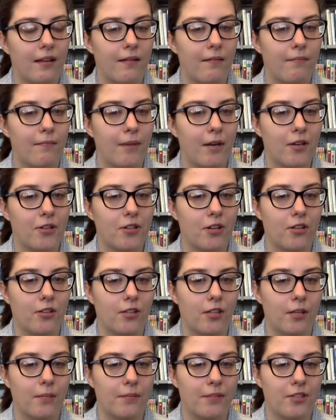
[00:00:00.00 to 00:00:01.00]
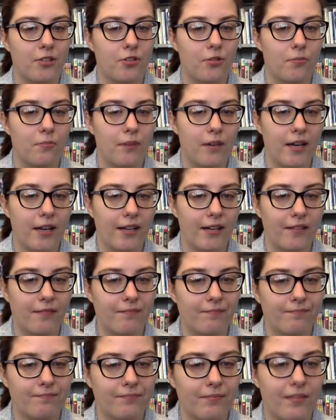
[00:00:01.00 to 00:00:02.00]
Bears are a little bit too big.
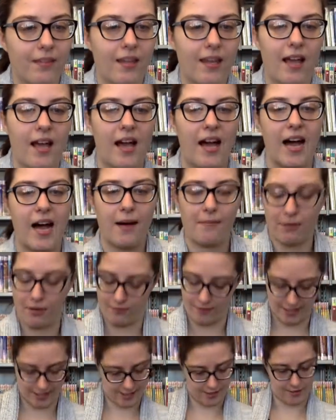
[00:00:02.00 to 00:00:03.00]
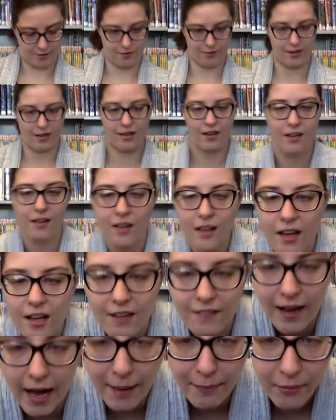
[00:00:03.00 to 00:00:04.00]
How about we go
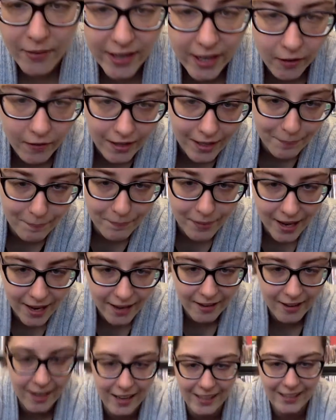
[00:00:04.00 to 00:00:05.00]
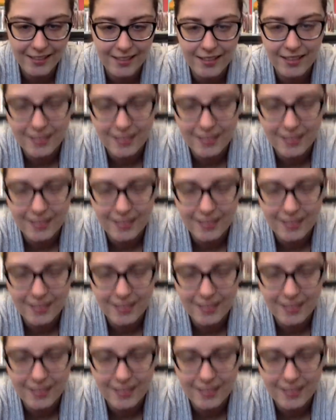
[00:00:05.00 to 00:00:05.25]
on a bear hunt?